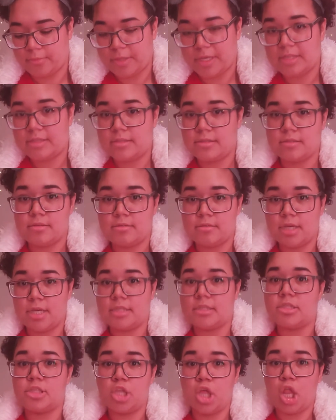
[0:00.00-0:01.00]

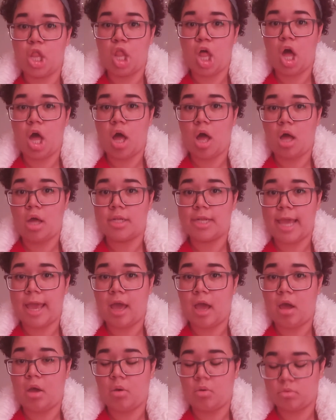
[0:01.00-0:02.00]
It's the law
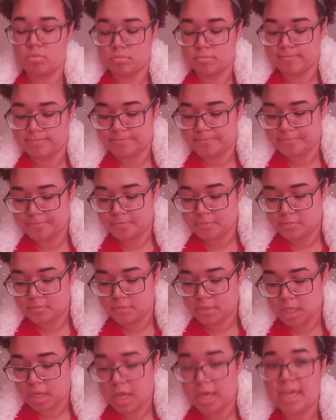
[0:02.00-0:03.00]
now.
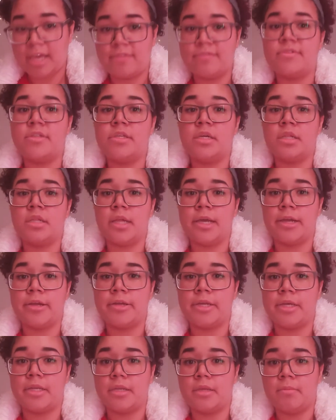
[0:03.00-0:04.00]
I have declared
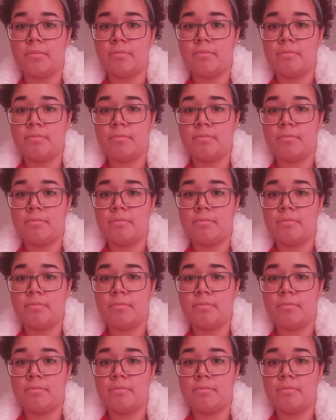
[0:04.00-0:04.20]
it.